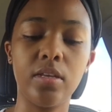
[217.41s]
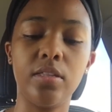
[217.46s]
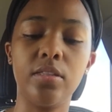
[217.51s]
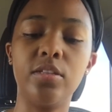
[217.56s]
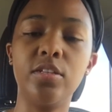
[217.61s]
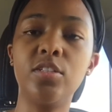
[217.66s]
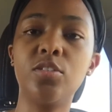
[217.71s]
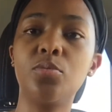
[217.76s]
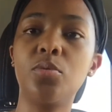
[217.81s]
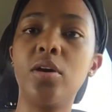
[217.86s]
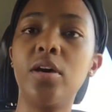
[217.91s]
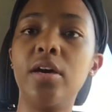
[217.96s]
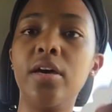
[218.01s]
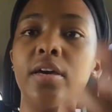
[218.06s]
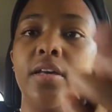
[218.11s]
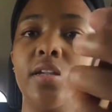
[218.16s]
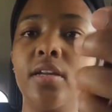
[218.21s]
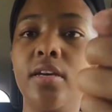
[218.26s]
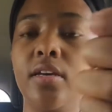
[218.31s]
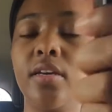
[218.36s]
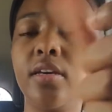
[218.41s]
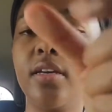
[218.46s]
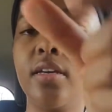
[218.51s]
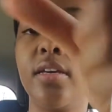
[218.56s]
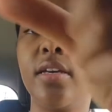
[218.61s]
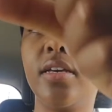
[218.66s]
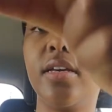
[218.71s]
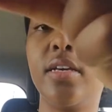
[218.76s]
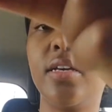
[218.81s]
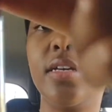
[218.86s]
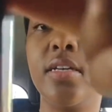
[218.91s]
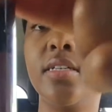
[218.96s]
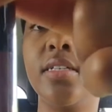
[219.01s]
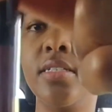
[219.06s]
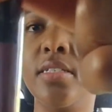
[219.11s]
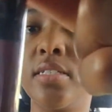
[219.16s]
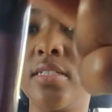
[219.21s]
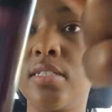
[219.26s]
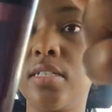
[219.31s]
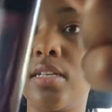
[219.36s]
This one
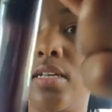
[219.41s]
is